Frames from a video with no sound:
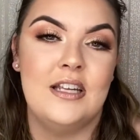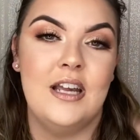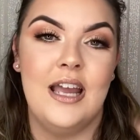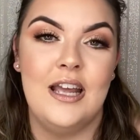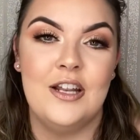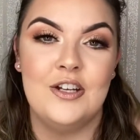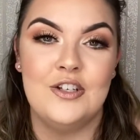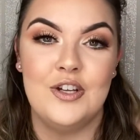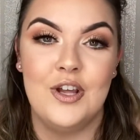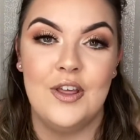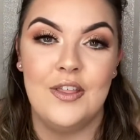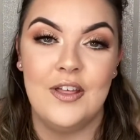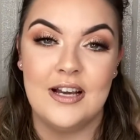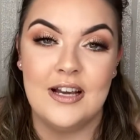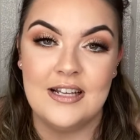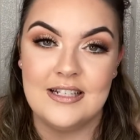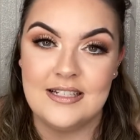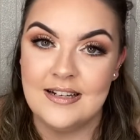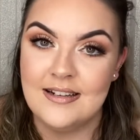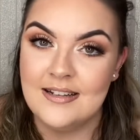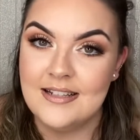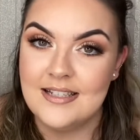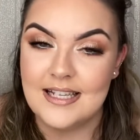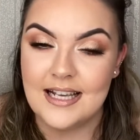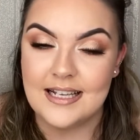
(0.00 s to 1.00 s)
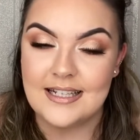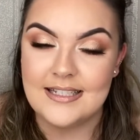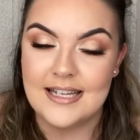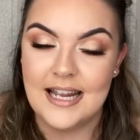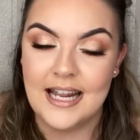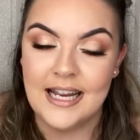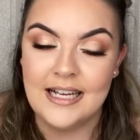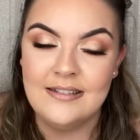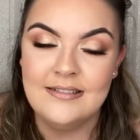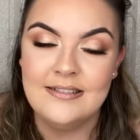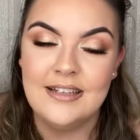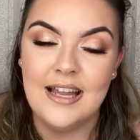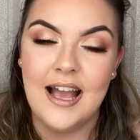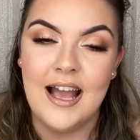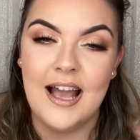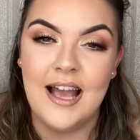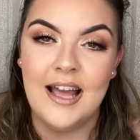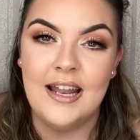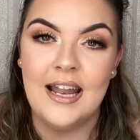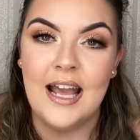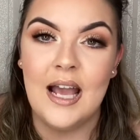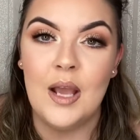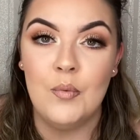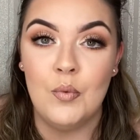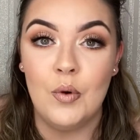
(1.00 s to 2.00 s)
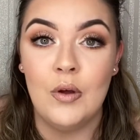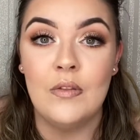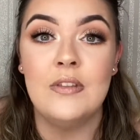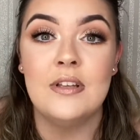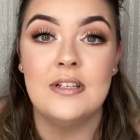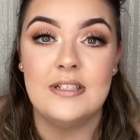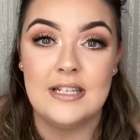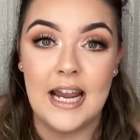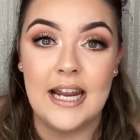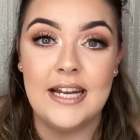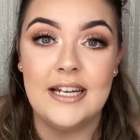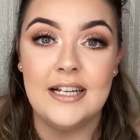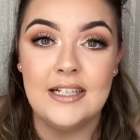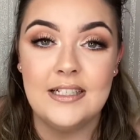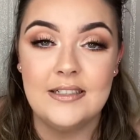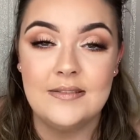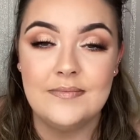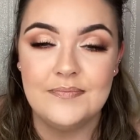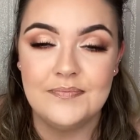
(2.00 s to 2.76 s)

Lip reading: in 2016, and I won the title,